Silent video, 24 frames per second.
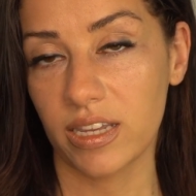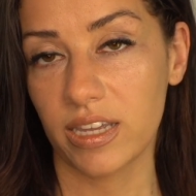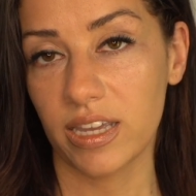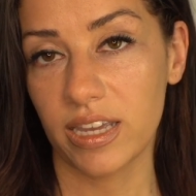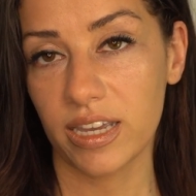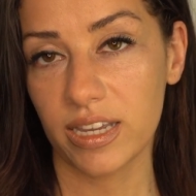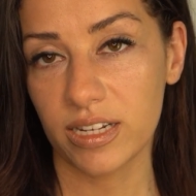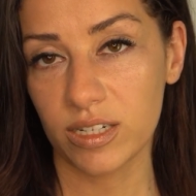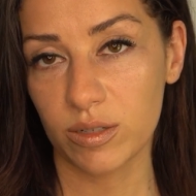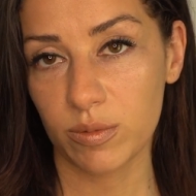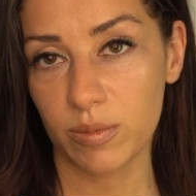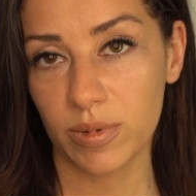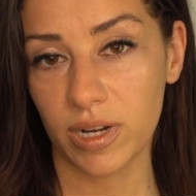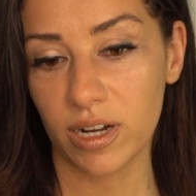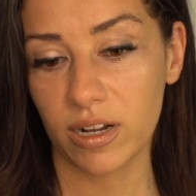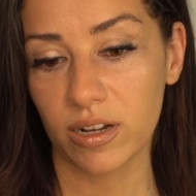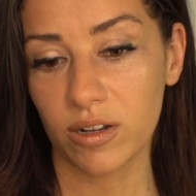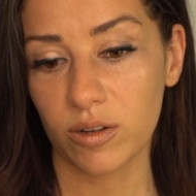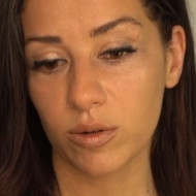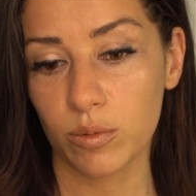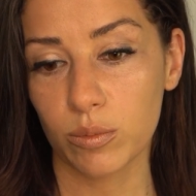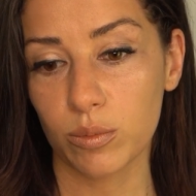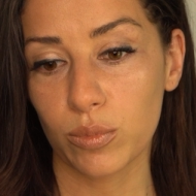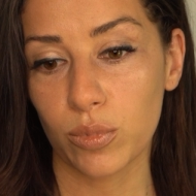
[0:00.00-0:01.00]
and
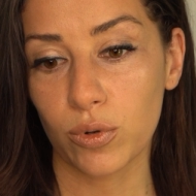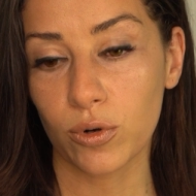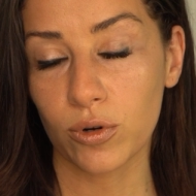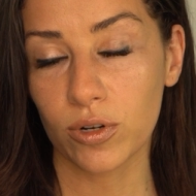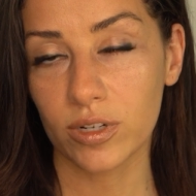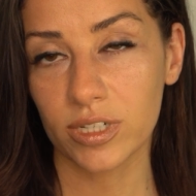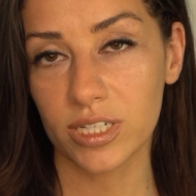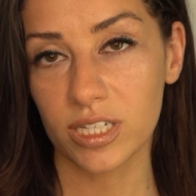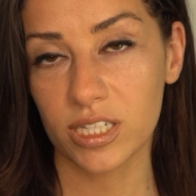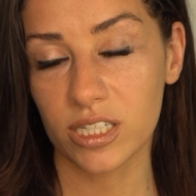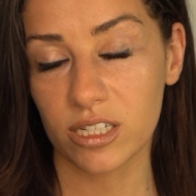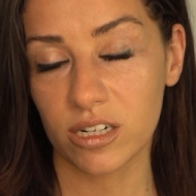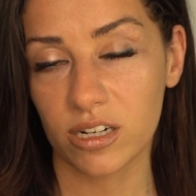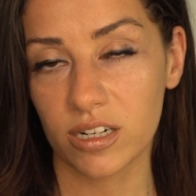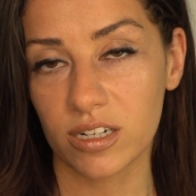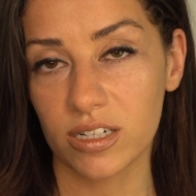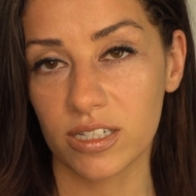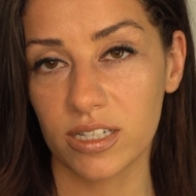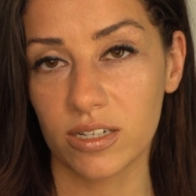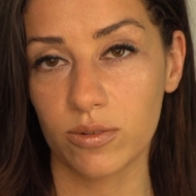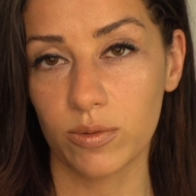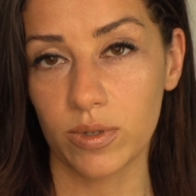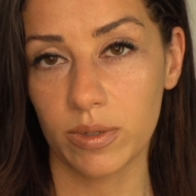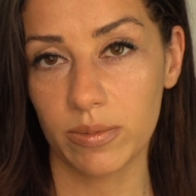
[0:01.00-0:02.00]
about porn
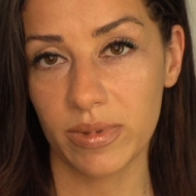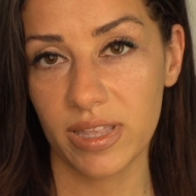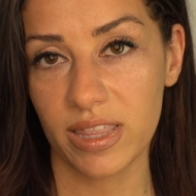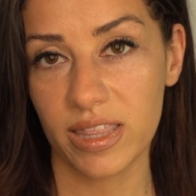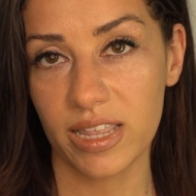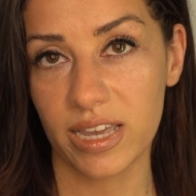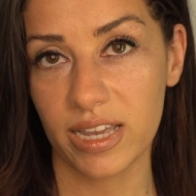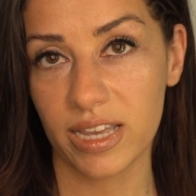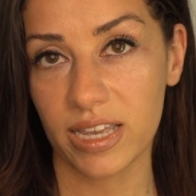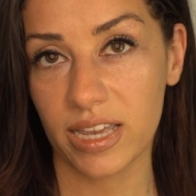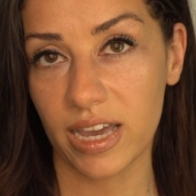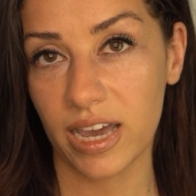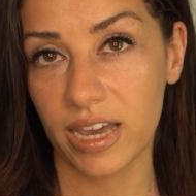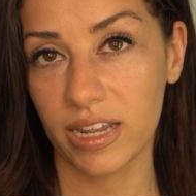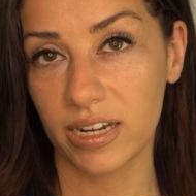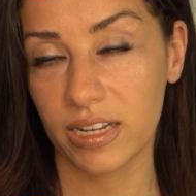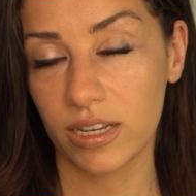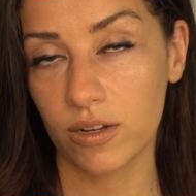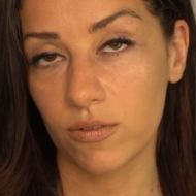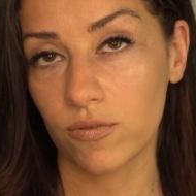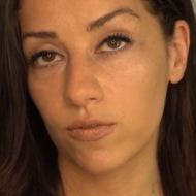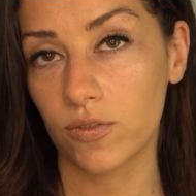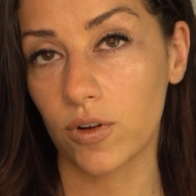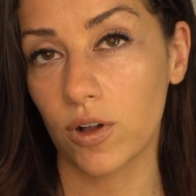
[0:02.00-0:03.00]
stars and women that get
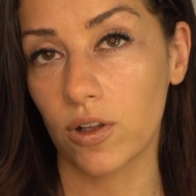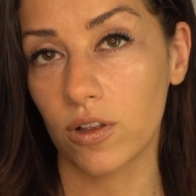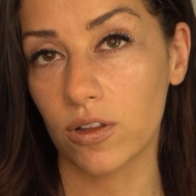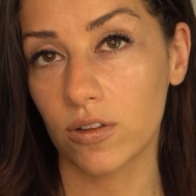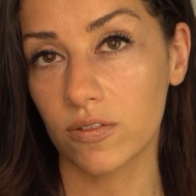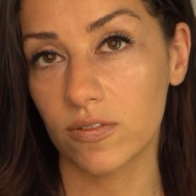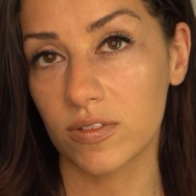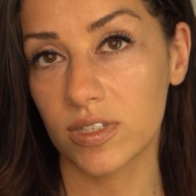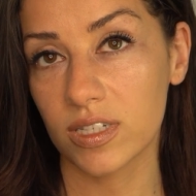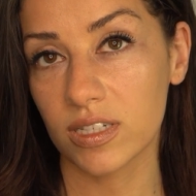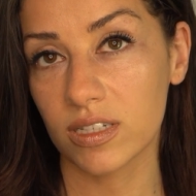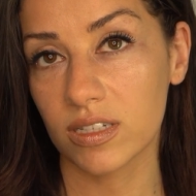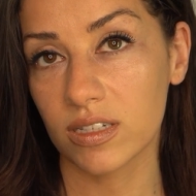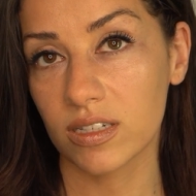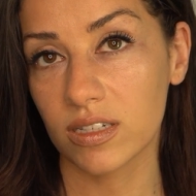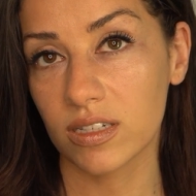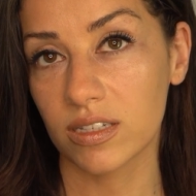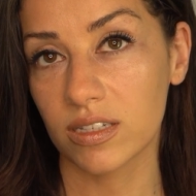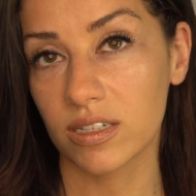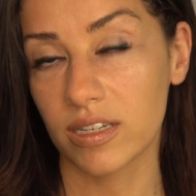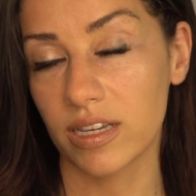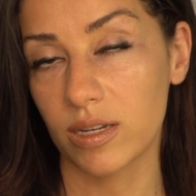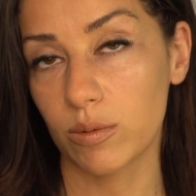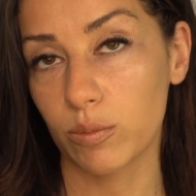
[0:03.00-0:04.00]
involved
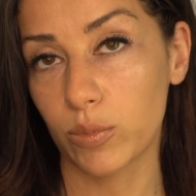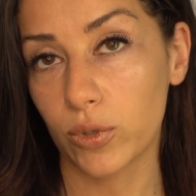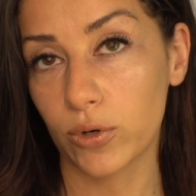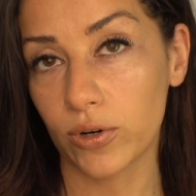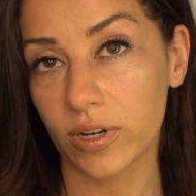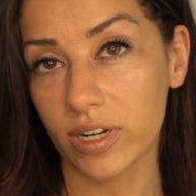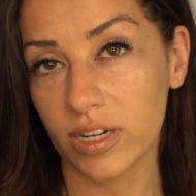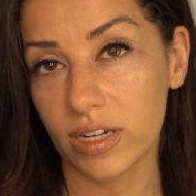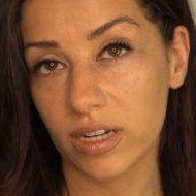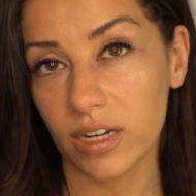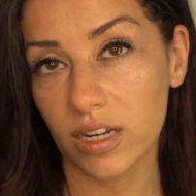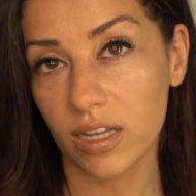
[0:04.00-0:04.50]
in porn.